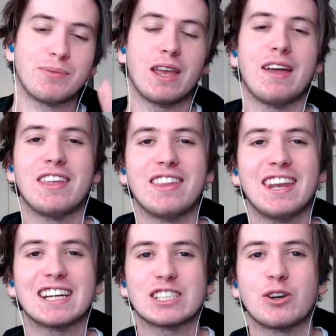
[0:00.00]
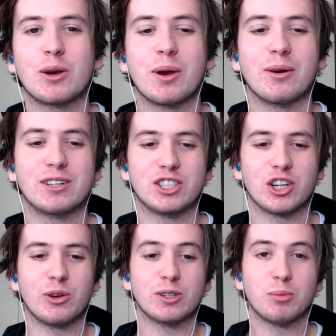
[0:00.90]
And then the next song I'm going to show you is